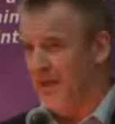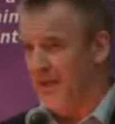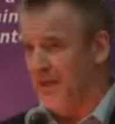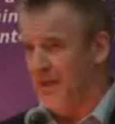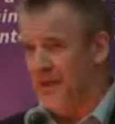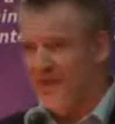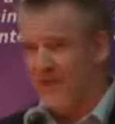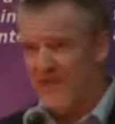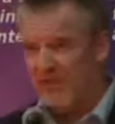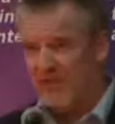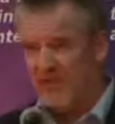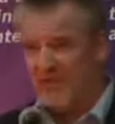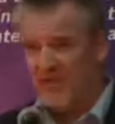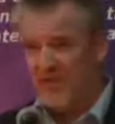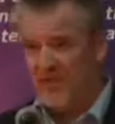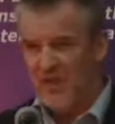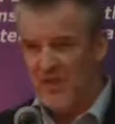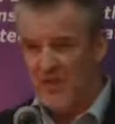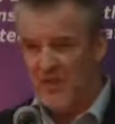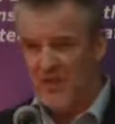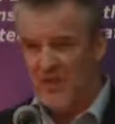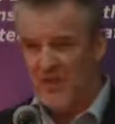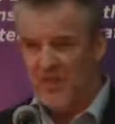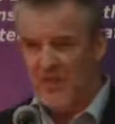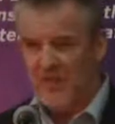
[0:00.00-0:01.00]
And there are
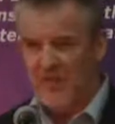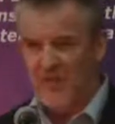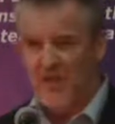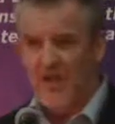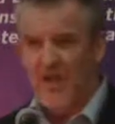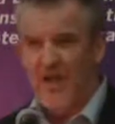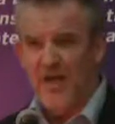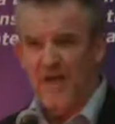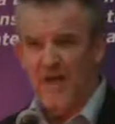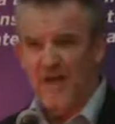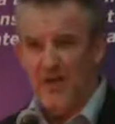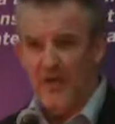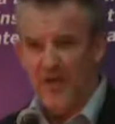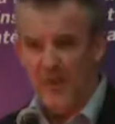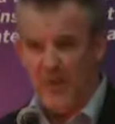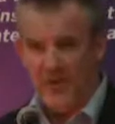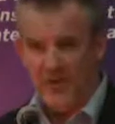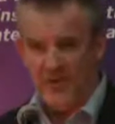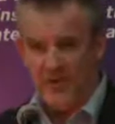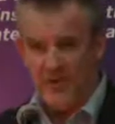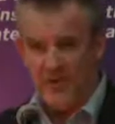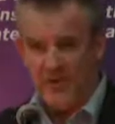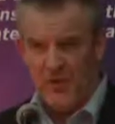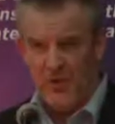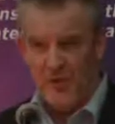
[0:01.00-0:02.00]
certain, if you
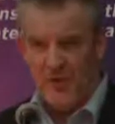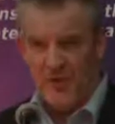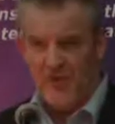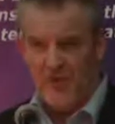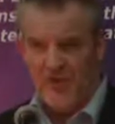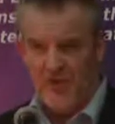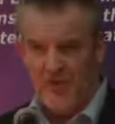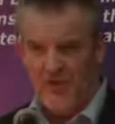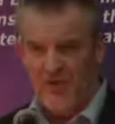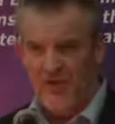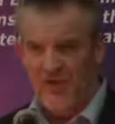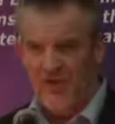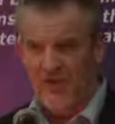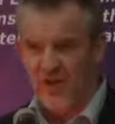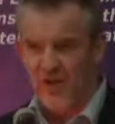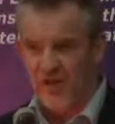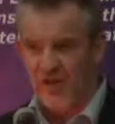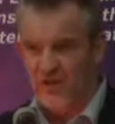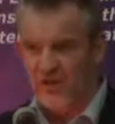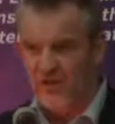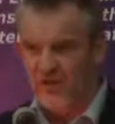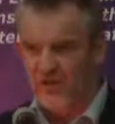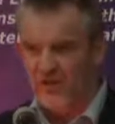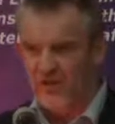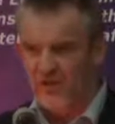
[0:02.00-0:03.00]
want to call it that,
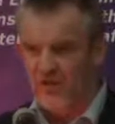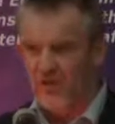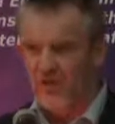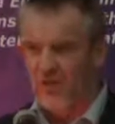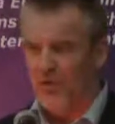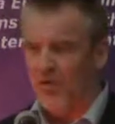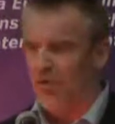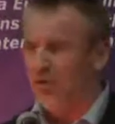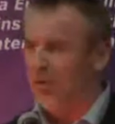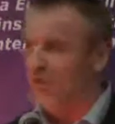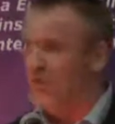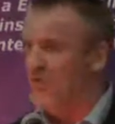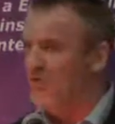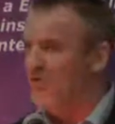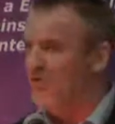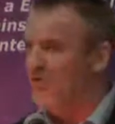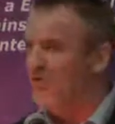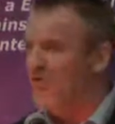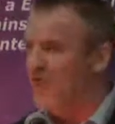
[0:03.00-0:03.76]
psychological,